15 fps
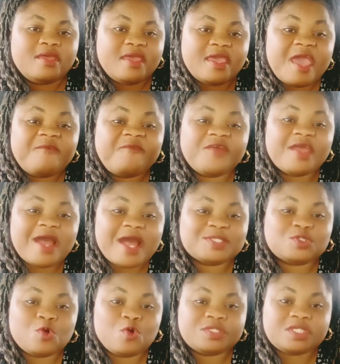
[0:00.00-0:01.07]
Every
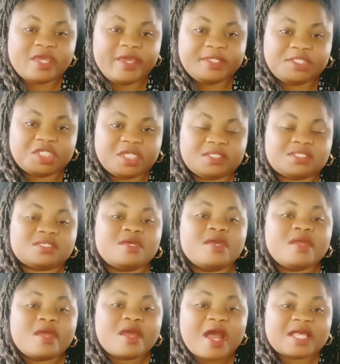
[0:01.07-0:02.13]
household agent
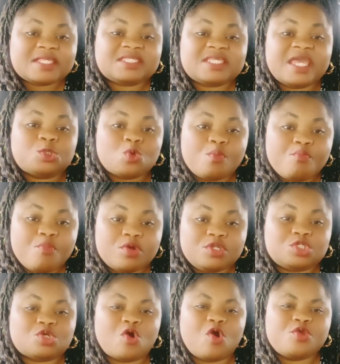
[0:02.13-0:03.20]
assigned to
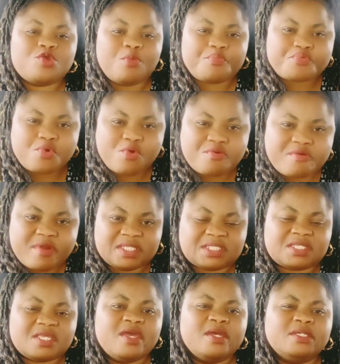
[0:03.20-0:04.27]
monitor your
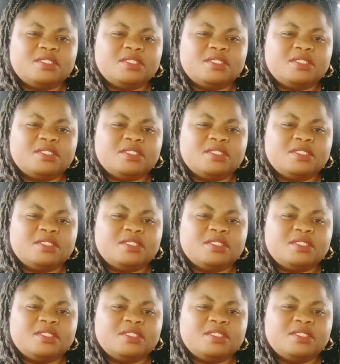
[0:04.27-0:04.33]
progress